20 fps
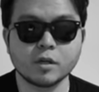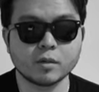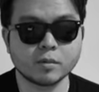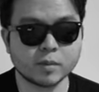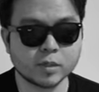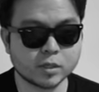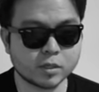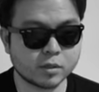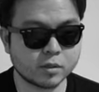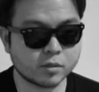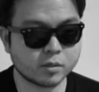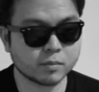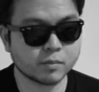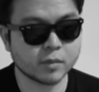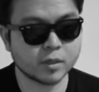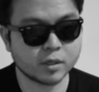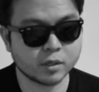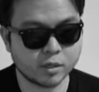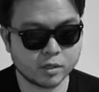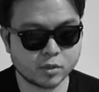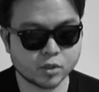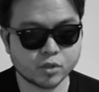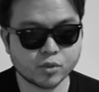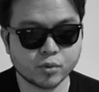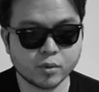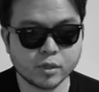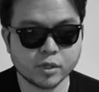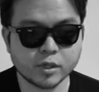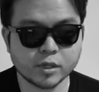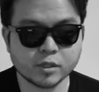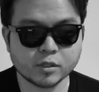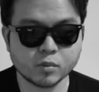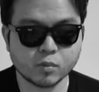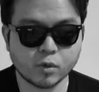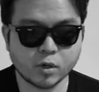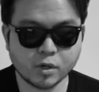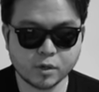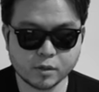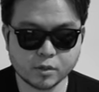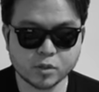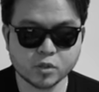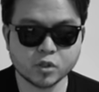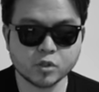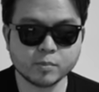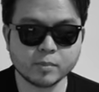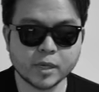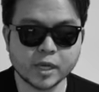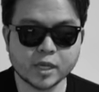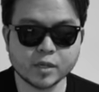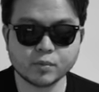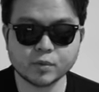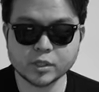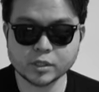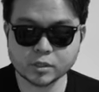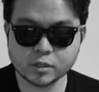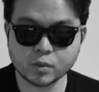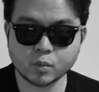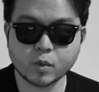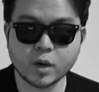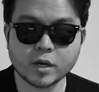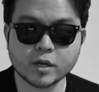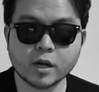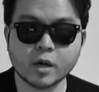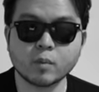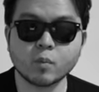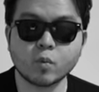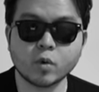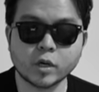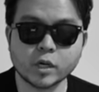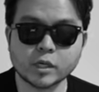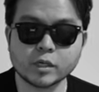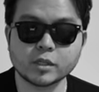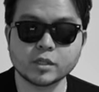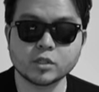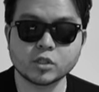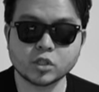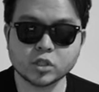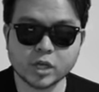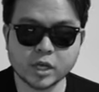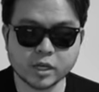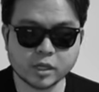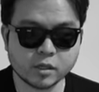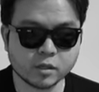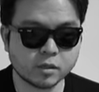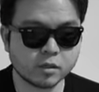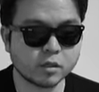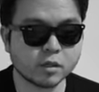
because it truly is one of the two main reasons why I wanted this jacket.